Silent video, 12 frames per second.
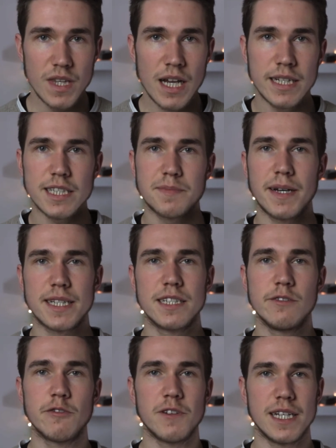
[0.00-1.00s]
And
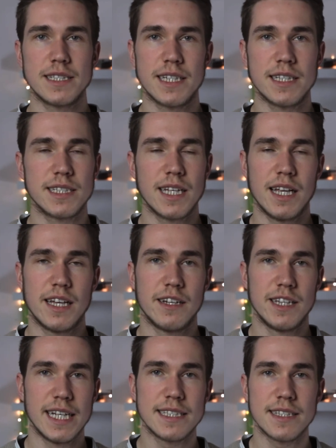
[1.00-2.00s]
especially with
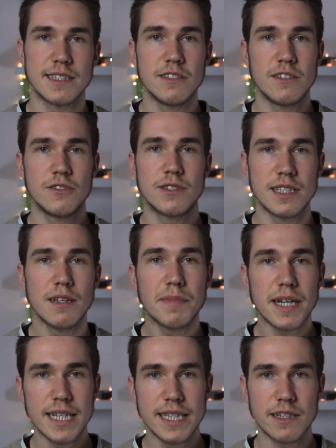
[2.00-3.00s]
lenses you use in the
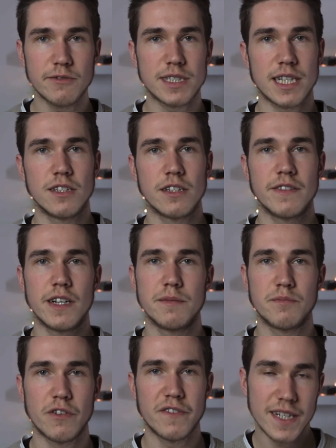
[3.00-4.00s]
beginning, which are not very
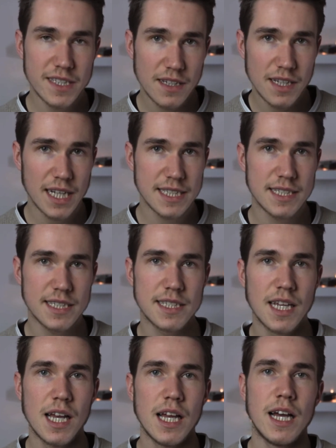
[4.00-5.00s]
professional lenses,